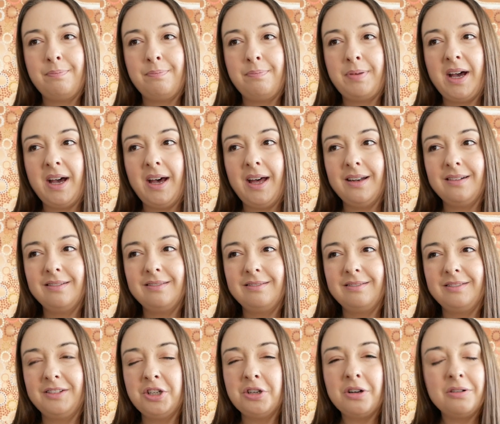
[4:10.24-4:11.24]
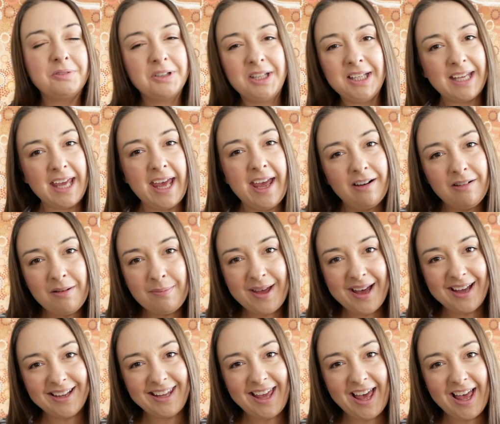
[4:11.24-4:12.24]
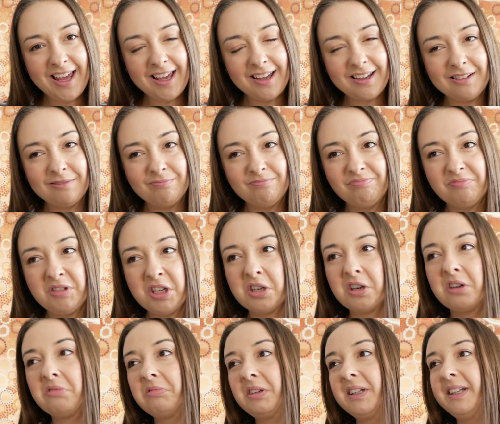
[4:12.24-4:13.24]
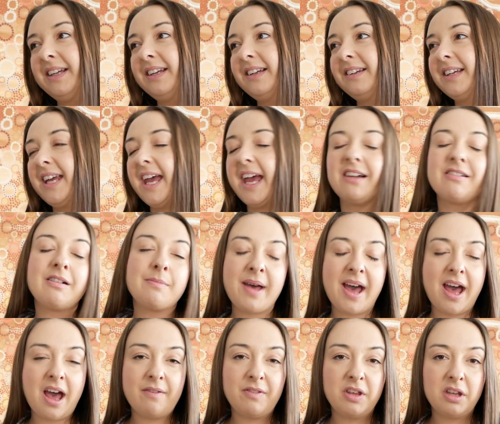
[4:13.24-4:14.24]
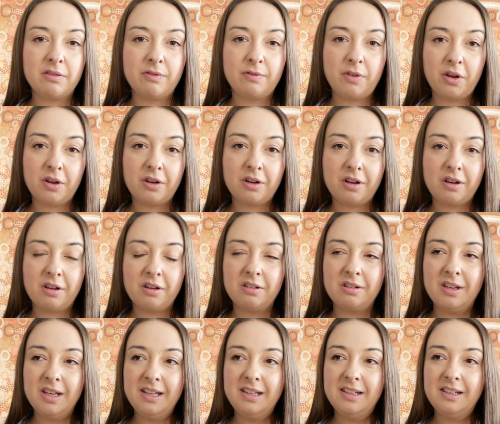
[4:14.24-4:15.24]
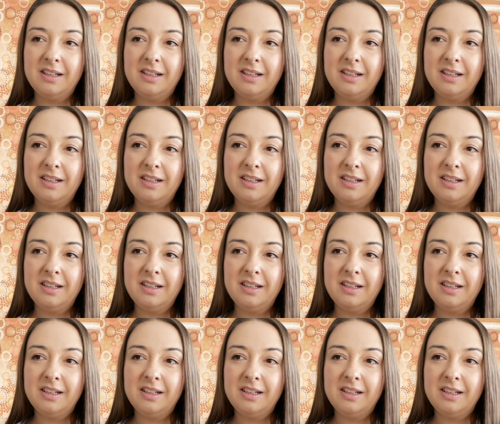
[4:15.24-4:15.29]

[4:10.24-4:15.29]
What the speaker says: but you don't really care about cake, you don't really care about having a photo,